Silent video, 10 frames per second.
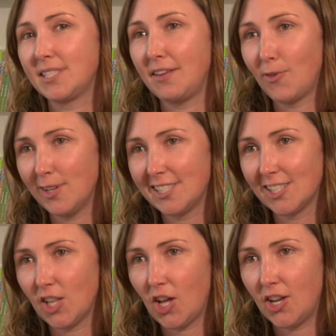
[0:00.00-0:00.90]
SafeQuest
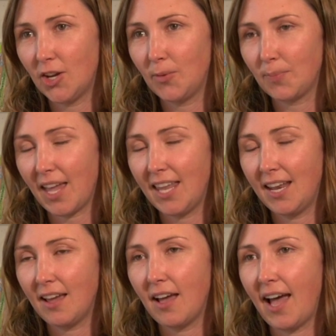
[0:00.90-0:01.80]
Solano,
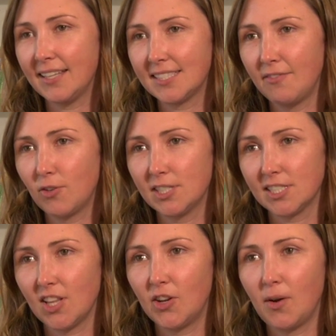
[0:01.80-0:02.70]
and at SafeQuest
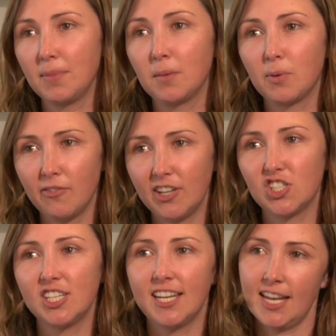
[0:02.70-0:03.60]
Solano I'm the
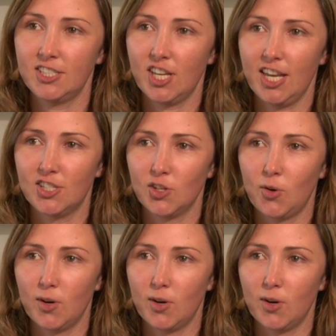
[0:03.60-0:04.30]
Prevention and Education